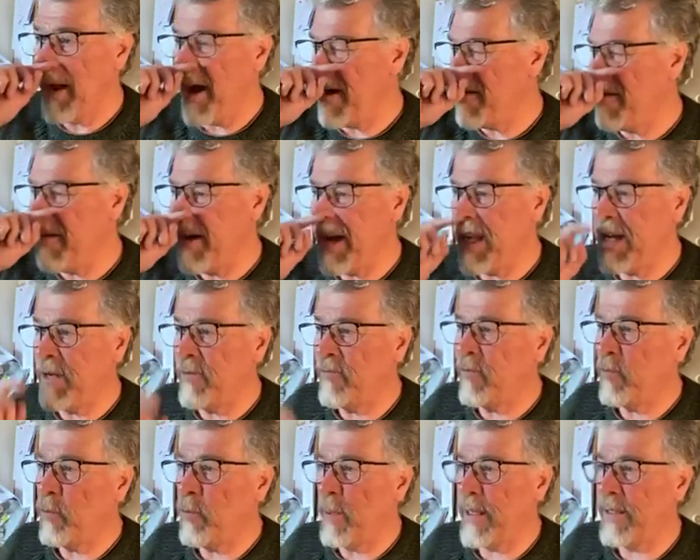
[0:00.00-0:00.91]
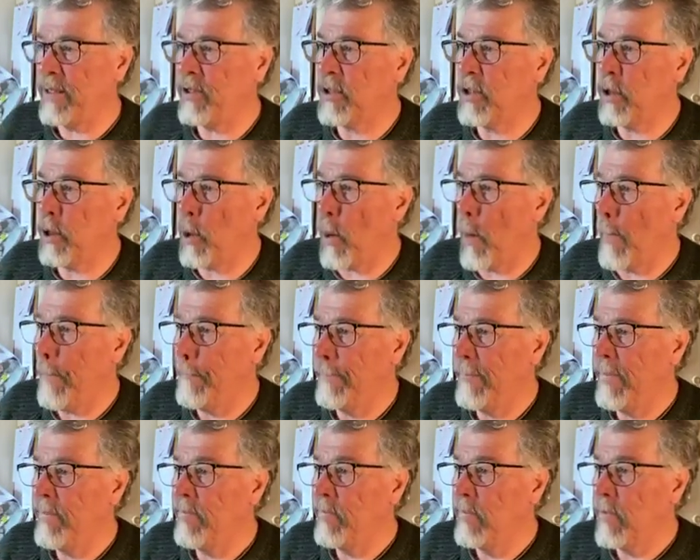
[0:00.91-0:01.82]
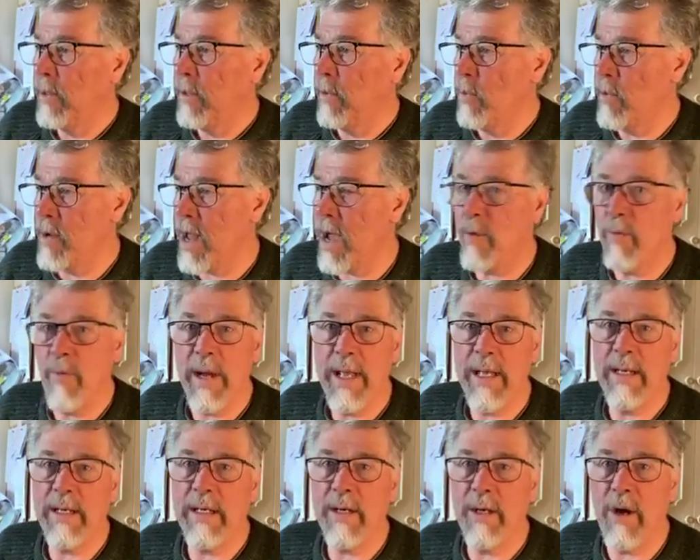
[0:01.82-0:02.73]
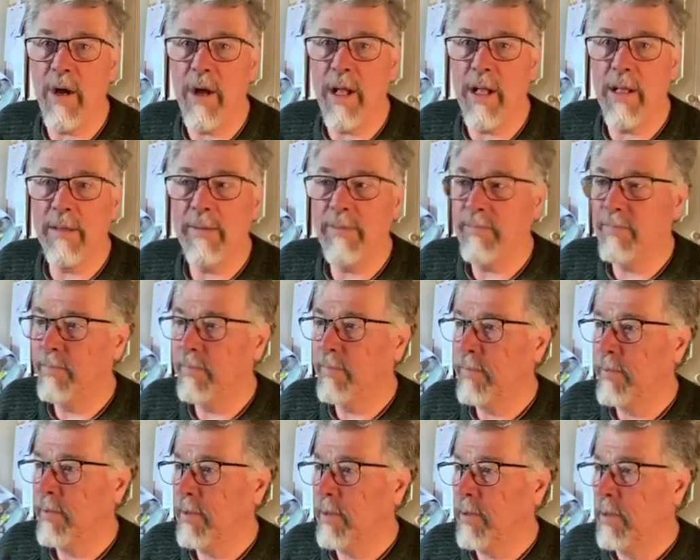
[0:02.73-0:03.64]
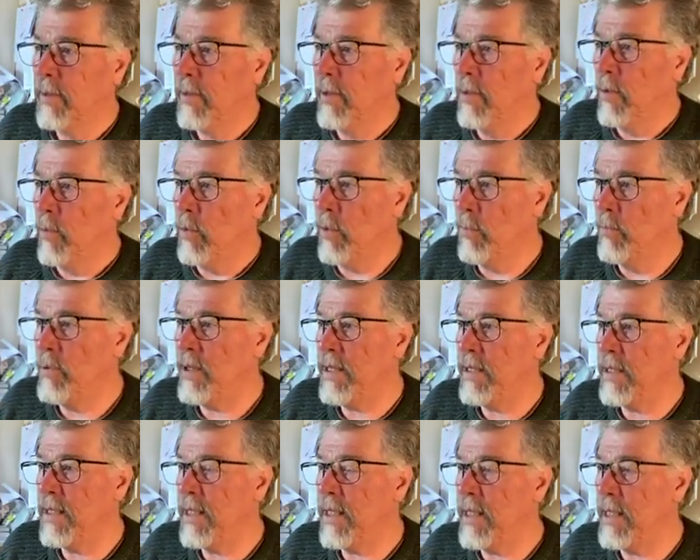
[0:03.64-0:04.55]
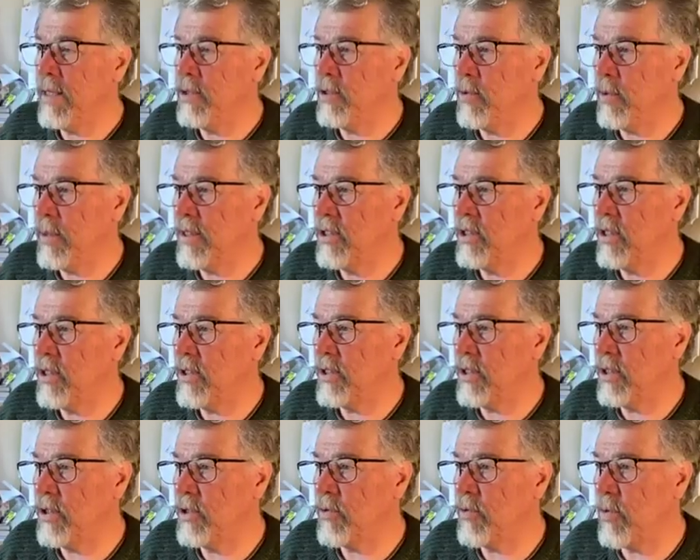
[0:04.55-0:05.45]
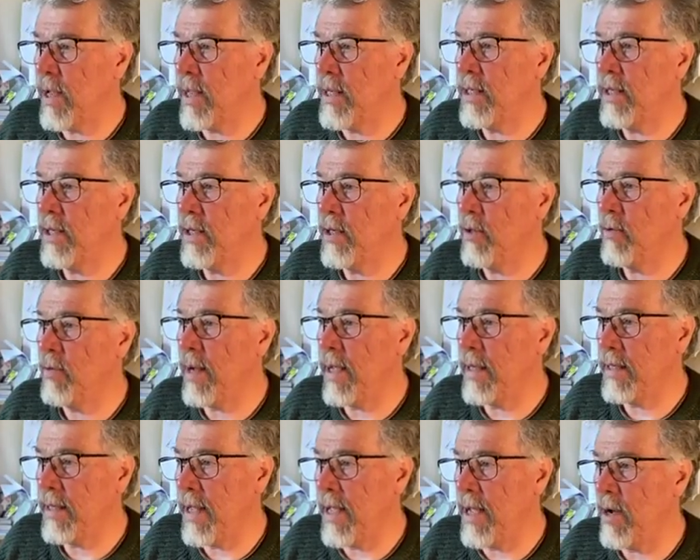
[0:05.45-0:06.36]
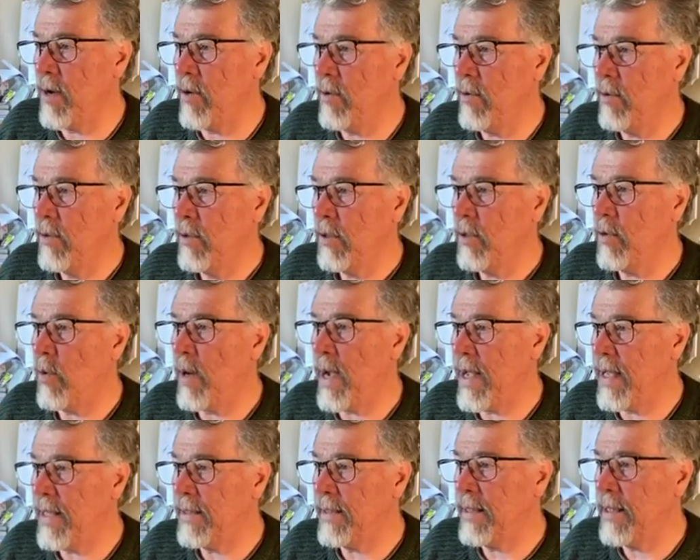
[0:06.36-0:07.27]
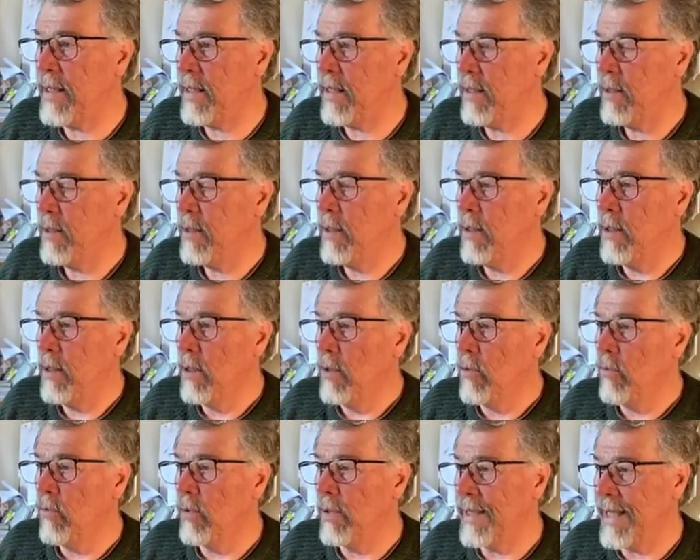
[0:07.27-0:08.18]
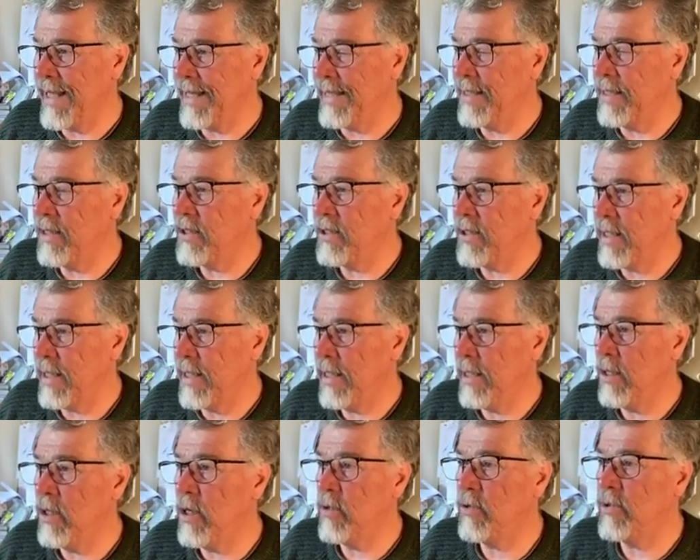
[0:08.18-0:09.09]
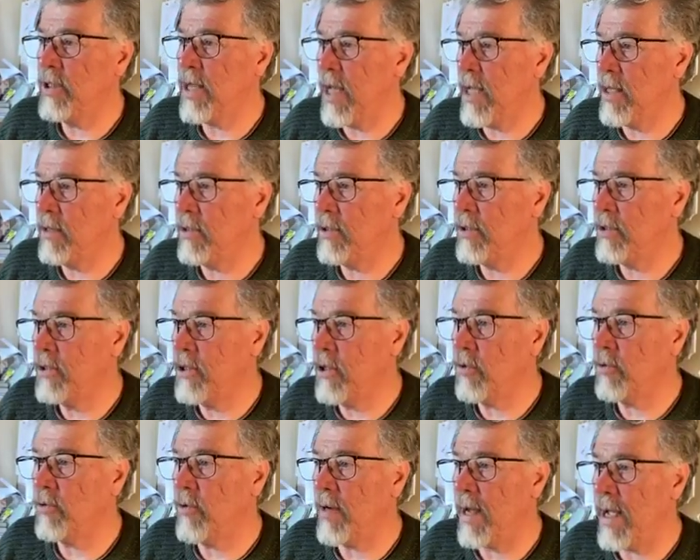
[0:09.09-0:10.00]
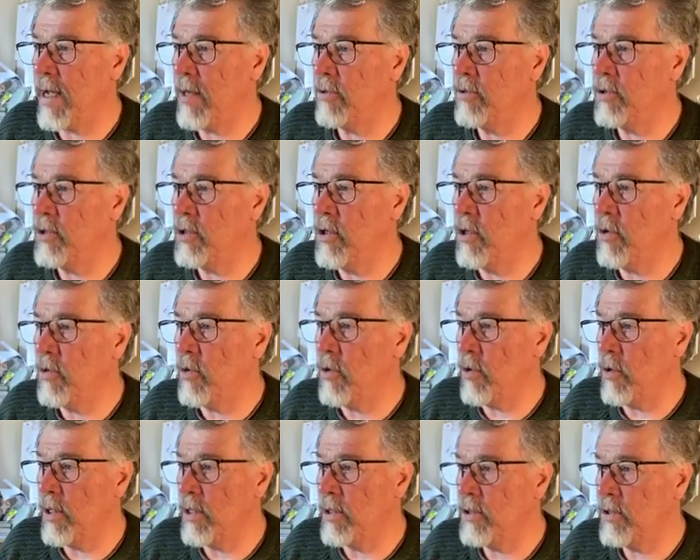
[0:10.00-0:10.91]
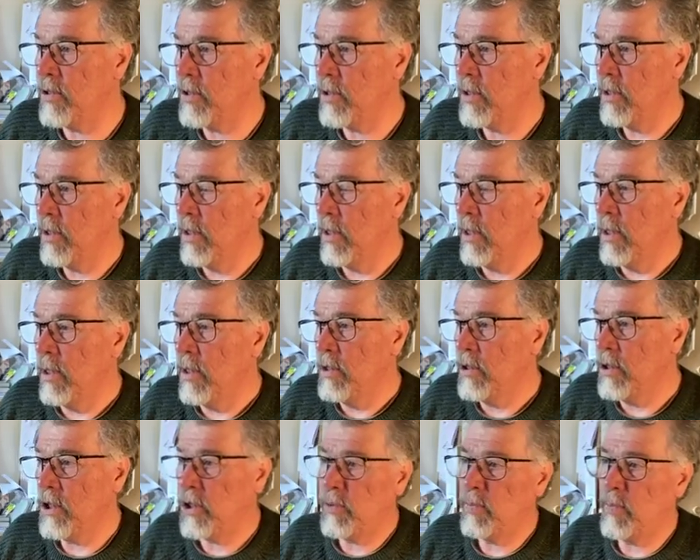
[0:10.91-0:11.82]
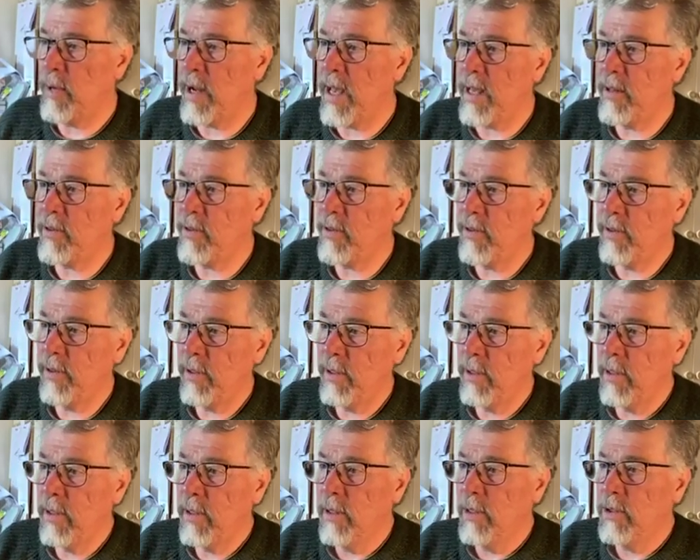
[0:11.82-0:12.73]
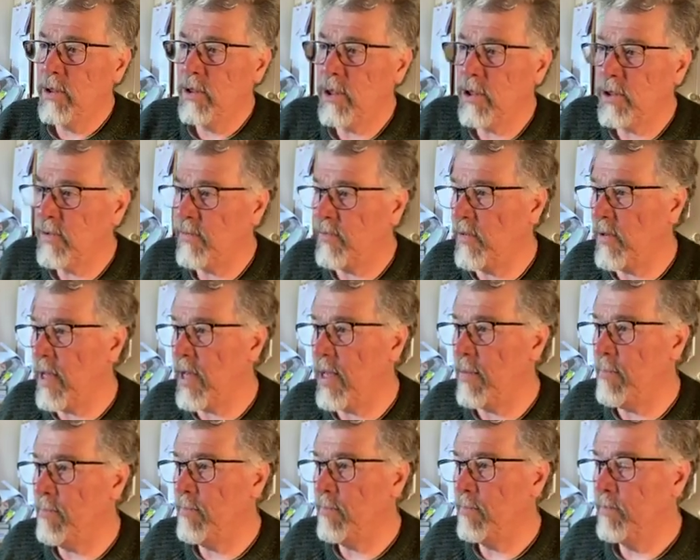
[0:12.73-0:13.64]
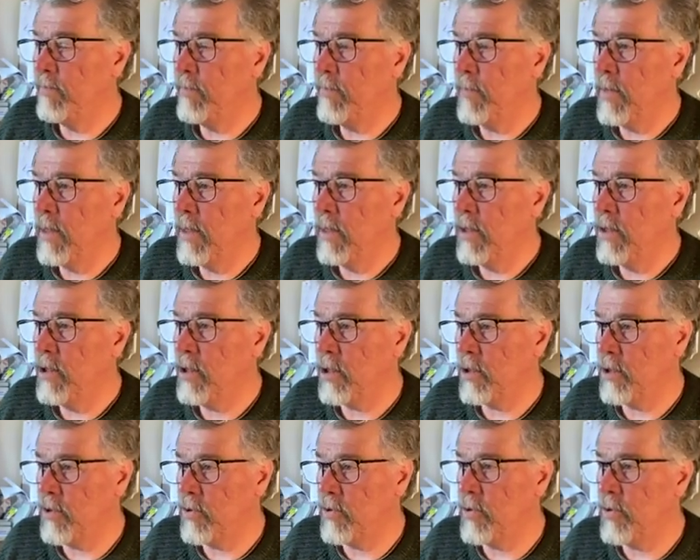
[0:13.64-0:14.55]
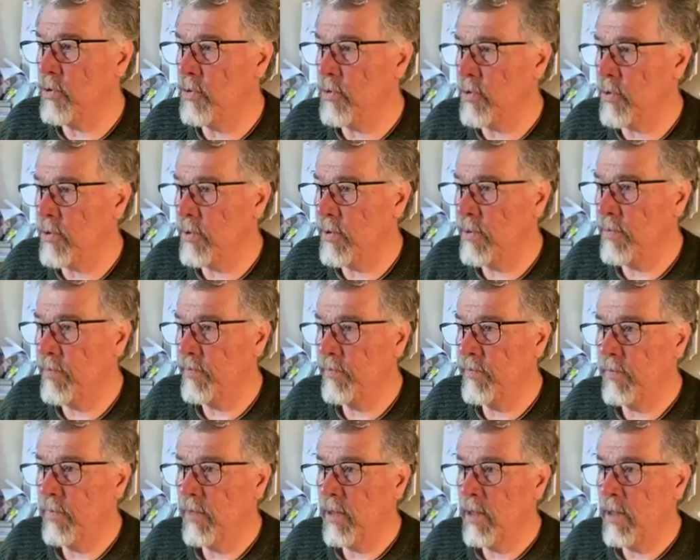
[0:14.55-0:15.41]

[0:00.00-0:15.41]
We're not waiting for rescue. We're not waiting at all. We're breathing it into existence right here, right now. Quietly, relentlessly, no titles, no crowns, no noise, just breath, just flame, just truth.